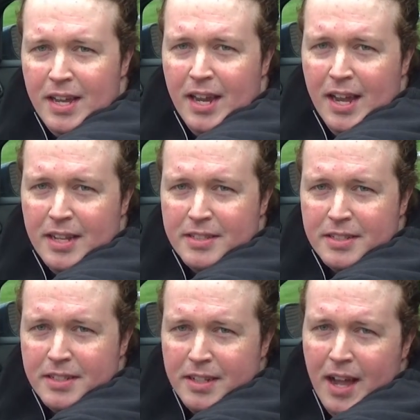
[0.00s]
yet
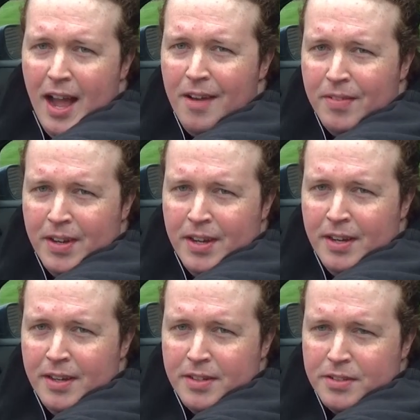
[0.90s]

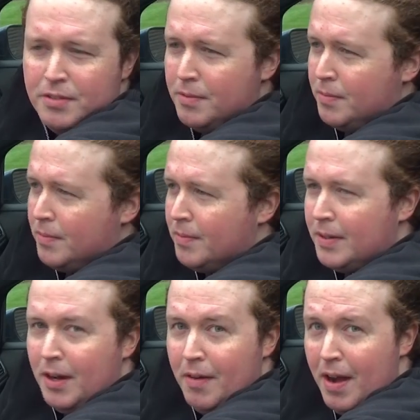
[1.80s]
having to
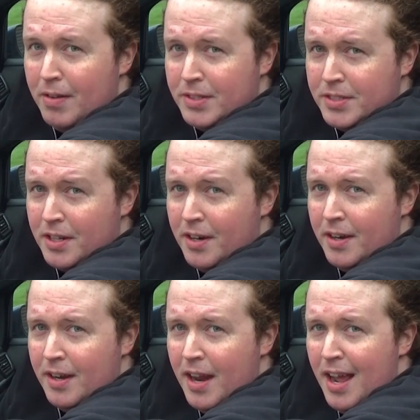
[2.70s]
go out to
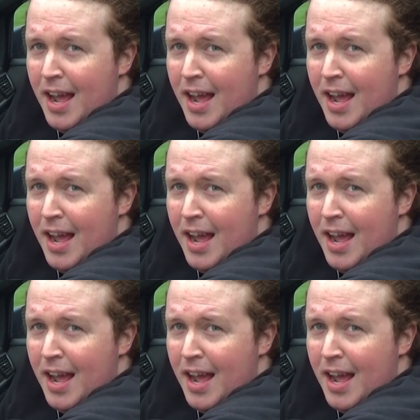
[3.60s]
start it?